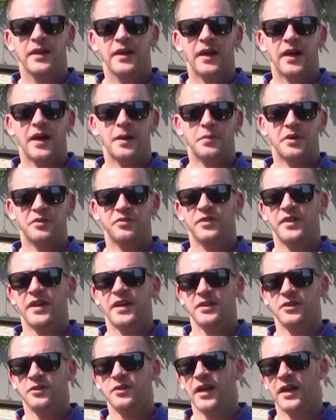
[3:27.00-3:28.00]
But for
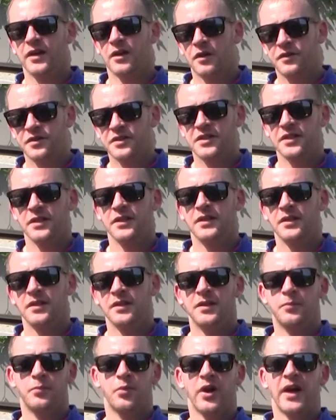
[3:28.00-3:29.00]
that you get obviously
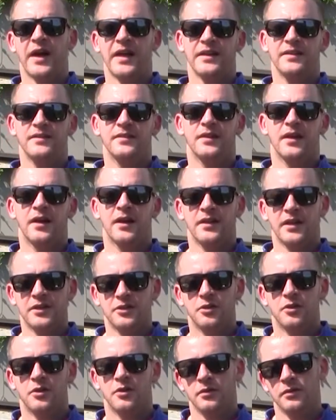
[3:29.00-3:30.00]
the brand
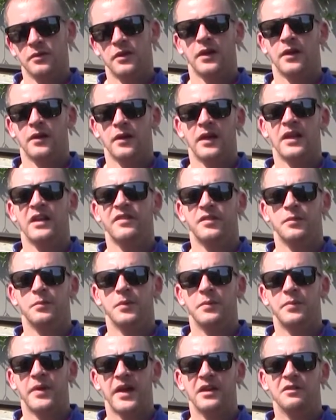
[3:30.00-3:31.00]
that you're
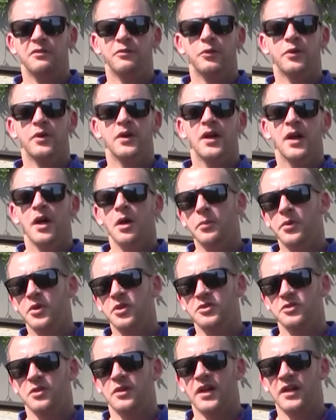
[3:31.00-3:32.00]
inevitably paying for, but
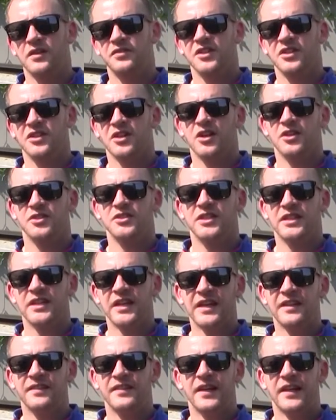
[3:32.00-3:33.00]
also a lot of technology
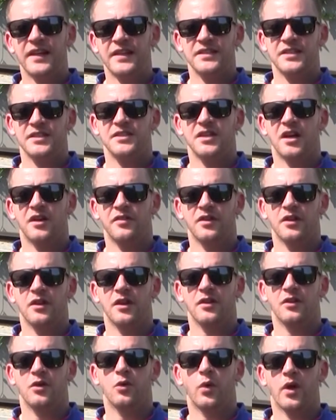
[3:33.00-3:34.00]
in the lens itself and a
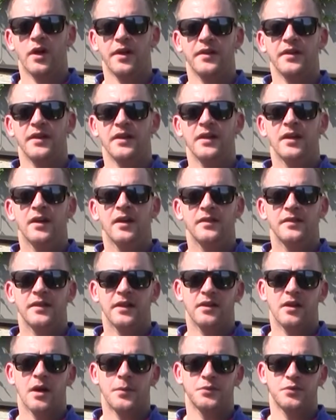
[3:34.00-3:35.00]
lot of quality
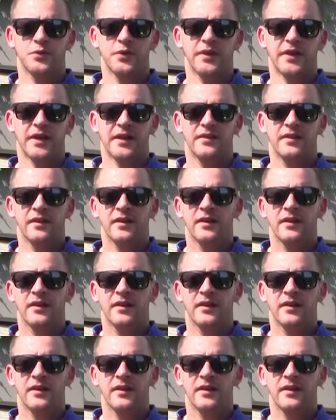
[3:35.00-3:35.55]
that comes with that.